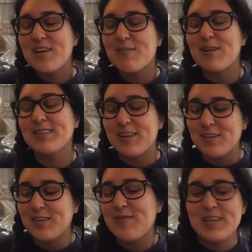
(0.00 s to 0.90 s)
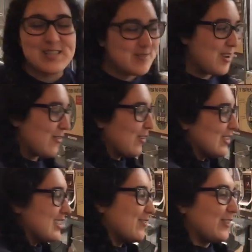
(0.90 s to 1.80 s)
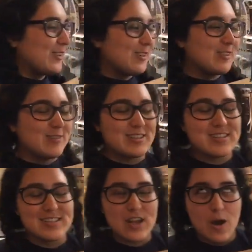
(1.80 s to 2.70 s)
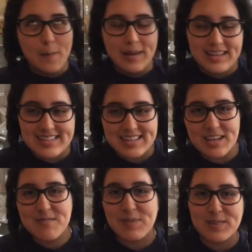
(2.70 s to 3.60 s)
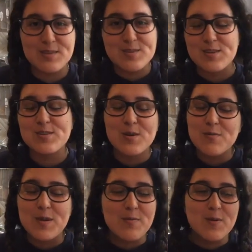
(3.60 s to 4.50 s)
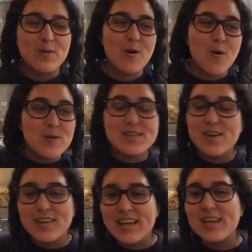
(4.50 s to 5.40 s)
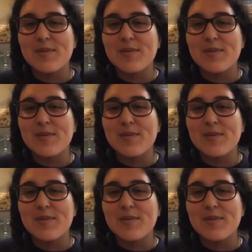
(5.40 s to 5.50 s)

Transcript: well, not only because we have all this food, which is amazing, but there's also people always cooking,